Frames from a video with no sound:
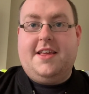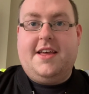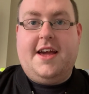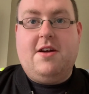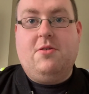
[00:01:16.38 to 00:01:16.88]

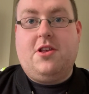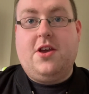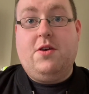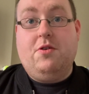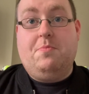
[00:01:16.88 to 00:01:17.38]
also
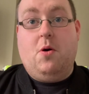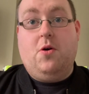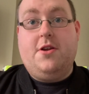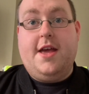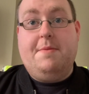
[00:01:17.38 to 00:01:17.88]
he was
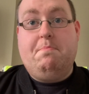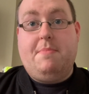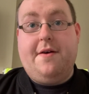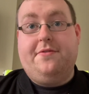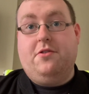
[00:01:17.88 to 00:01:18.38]
born in
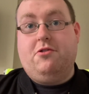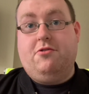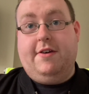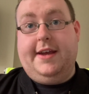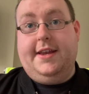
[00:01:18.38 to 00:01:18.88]
Bethnal
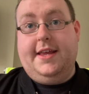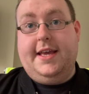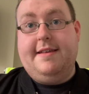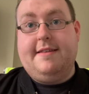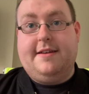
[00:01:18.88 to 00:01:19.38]
Green in
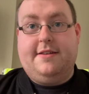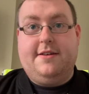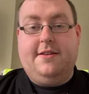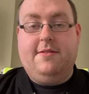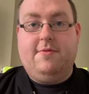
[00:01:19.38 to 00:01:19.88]
East
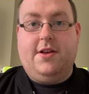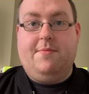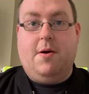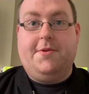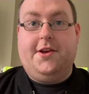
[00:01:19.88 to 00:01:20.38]
London, but you
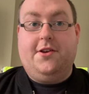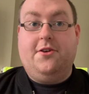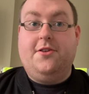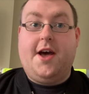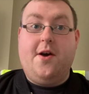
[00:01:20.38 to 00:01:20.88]
probably
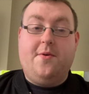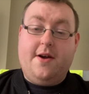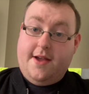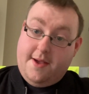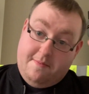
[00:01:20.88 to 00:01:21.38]
know
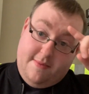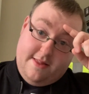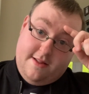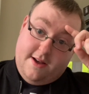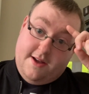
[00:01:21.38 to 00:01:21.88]

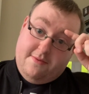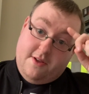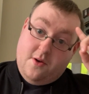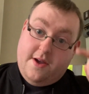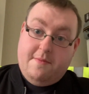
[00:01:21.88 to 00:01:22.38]

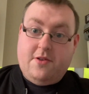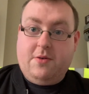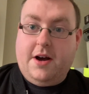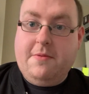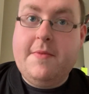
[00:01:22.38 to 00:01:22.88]
him as
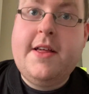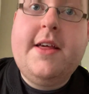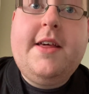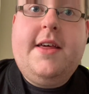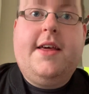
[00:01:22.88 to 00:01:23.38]
well
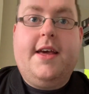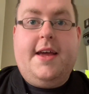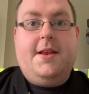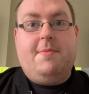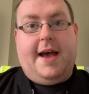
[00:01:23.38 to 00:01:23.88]

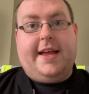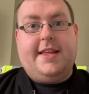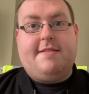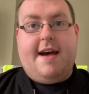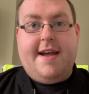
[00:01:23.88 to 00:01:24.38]
in back in
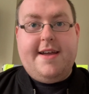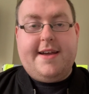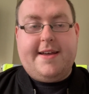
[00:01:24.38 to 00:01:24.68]
the day